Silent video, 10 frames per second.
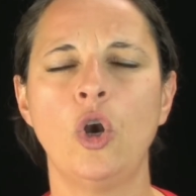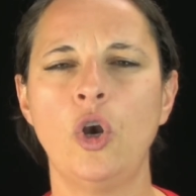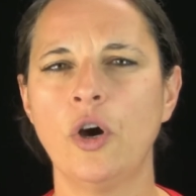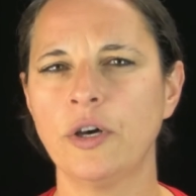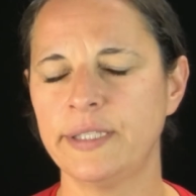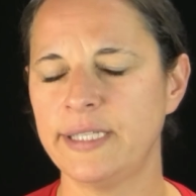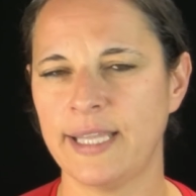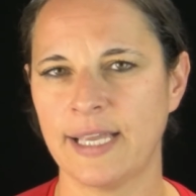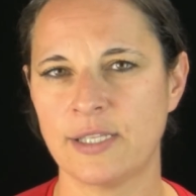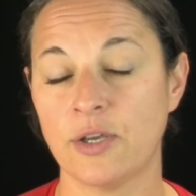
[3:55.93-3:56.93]

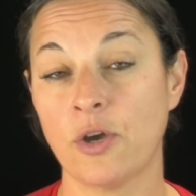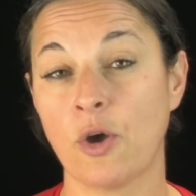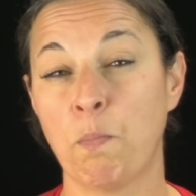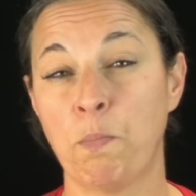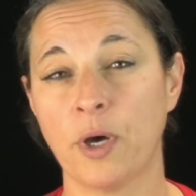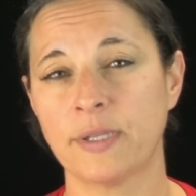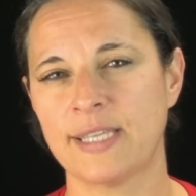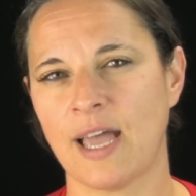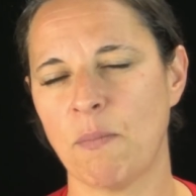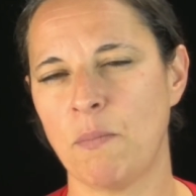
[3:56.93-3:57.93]
L'ordinateur
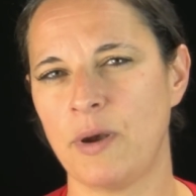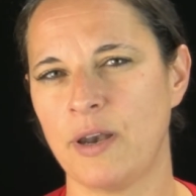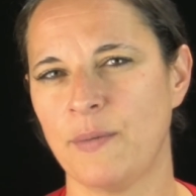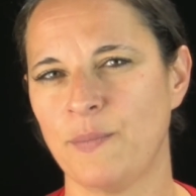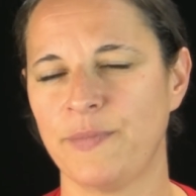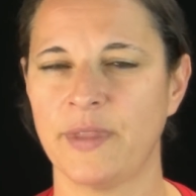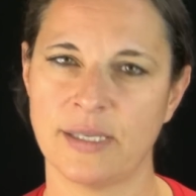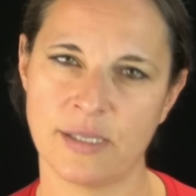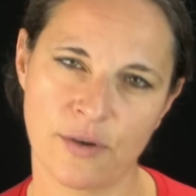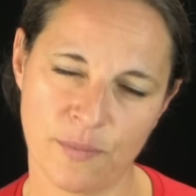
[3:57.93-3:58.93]
portable.
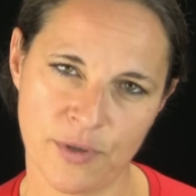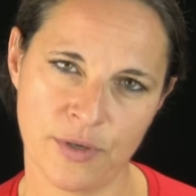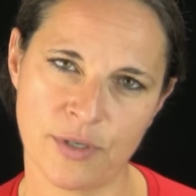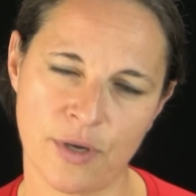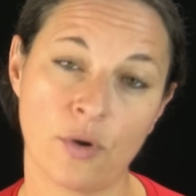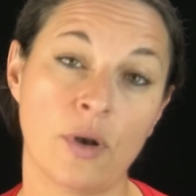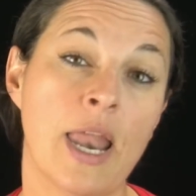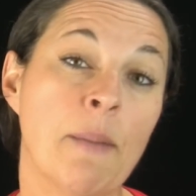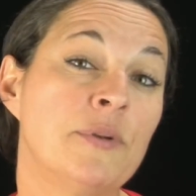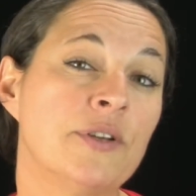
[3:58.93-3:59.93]
That's the computer or
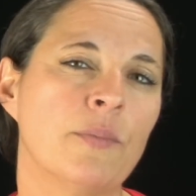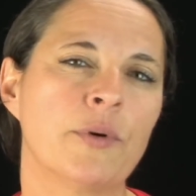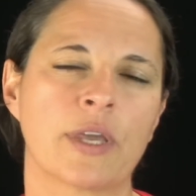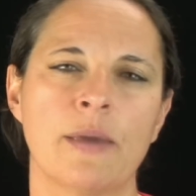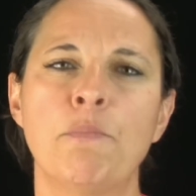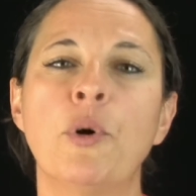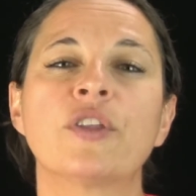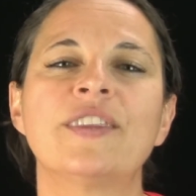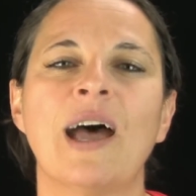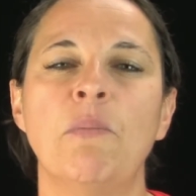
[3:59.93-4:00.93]
laptop, okay,
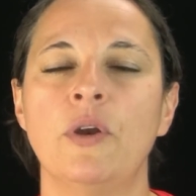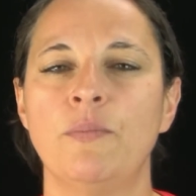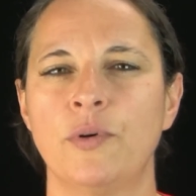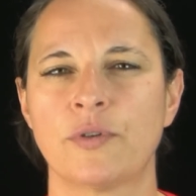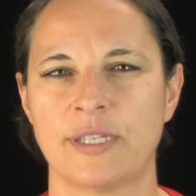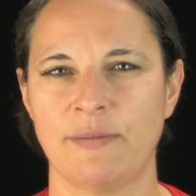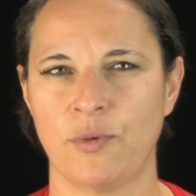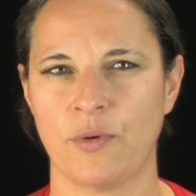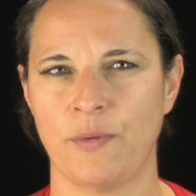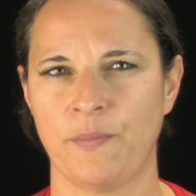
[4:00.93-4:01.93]
portable,
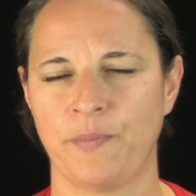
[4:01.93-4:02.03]
portable.